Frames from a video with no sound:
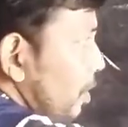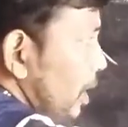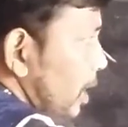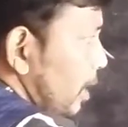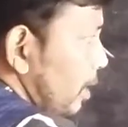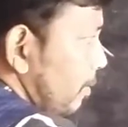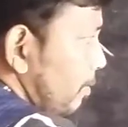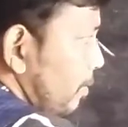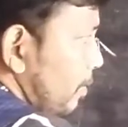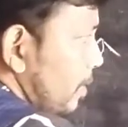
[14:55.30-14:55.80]

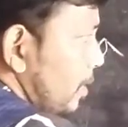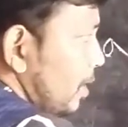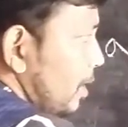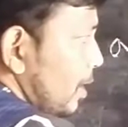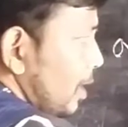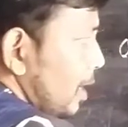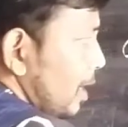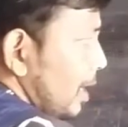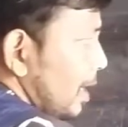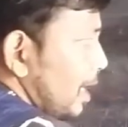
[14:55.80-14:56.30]
have
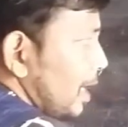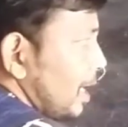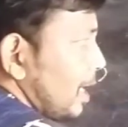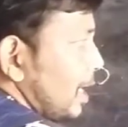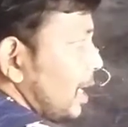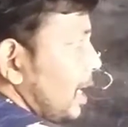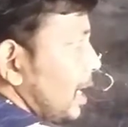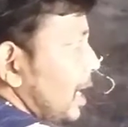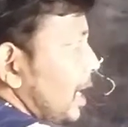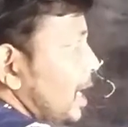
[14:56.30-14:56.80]

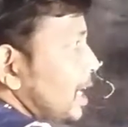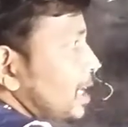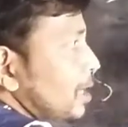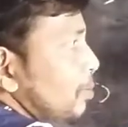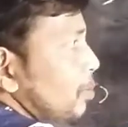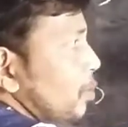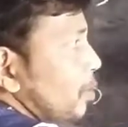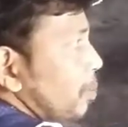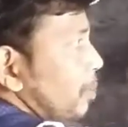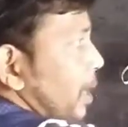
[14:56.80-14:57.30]

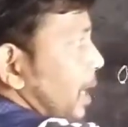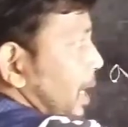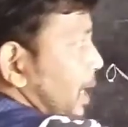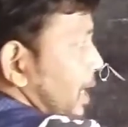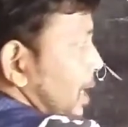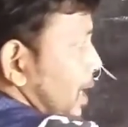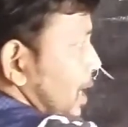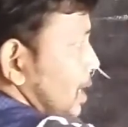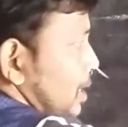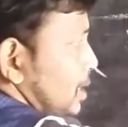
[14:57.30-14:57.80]
any more
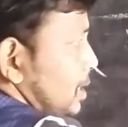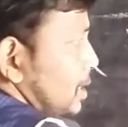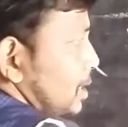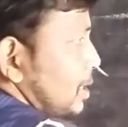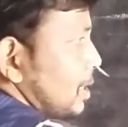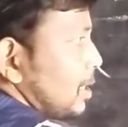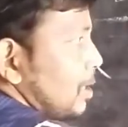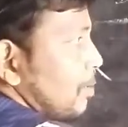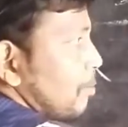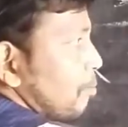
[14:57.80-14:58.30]

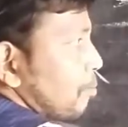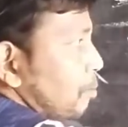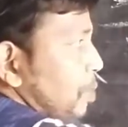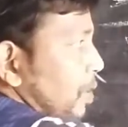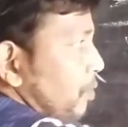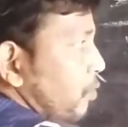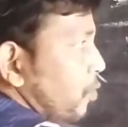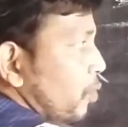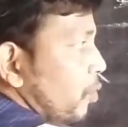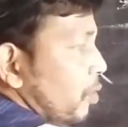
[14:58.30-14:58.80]
bracket
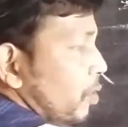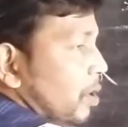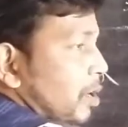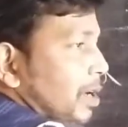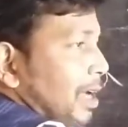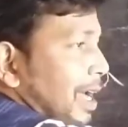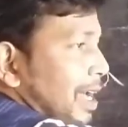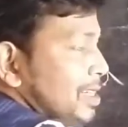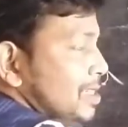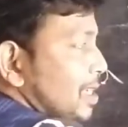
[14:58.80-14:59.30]

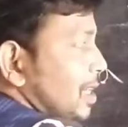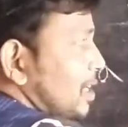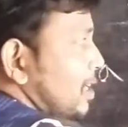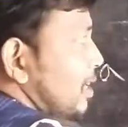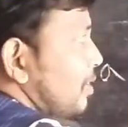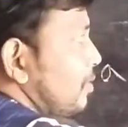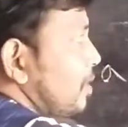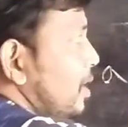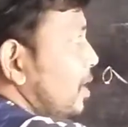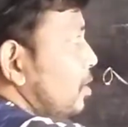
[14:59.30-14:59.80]
before
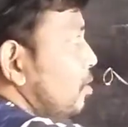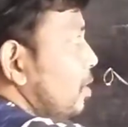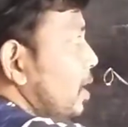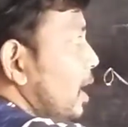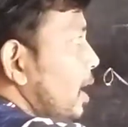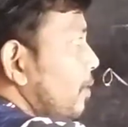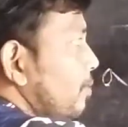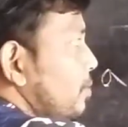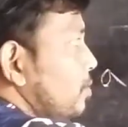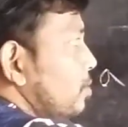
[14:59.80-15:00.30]
adjective, then you
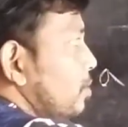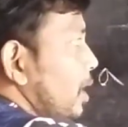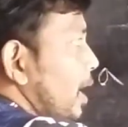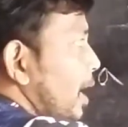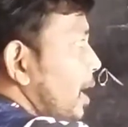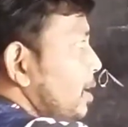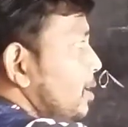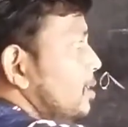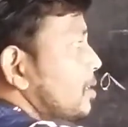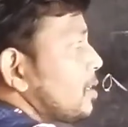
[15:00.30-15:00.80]
have to
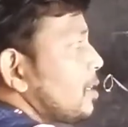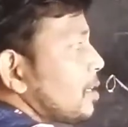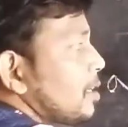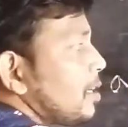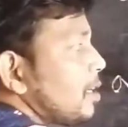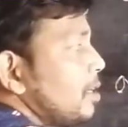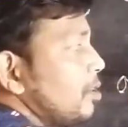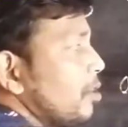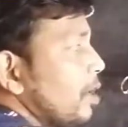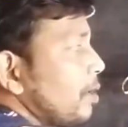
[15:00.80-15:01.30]
write, you